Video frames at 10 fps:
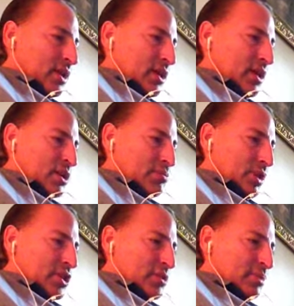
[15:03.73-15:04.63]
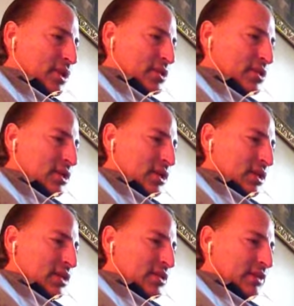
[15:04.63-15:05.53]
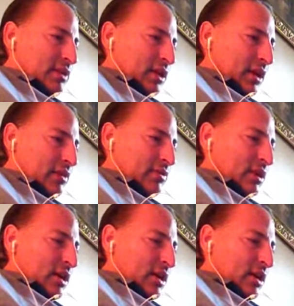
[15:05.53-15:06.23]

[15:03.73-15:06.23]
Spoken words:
He has preached peace. He has given love.